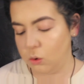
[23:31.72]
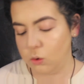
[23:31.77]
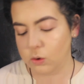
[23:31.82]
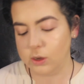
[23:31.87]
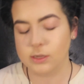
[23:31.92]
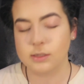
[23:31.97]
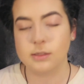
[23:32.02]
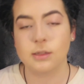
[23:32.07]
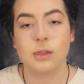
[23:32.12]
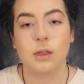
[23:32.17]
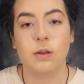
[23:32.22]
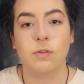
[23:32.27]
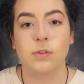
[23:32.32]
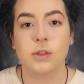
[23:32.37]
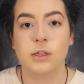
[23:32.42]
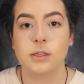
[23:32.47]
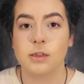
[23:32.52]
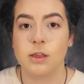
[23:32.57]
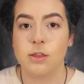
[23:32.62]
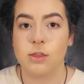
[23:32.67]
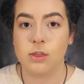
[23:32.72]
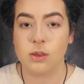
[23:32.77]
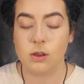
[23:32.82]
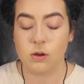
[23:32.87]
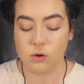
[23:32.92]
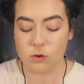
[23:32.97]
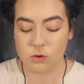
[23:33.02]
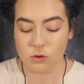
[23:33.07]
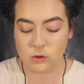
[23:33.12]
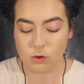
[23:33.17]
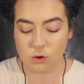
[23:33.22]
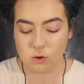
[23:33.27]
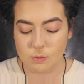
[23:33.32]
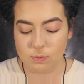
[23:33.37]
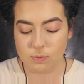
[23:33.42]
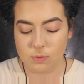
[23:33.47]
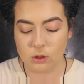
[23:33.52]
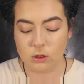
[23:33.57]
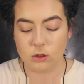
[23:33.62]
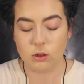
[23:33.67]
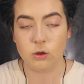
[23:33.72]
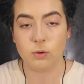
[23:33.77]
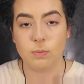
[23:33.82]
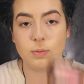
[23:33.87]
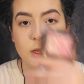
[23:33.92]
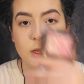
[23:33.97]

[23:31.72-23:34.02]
always love this Ethereal Glow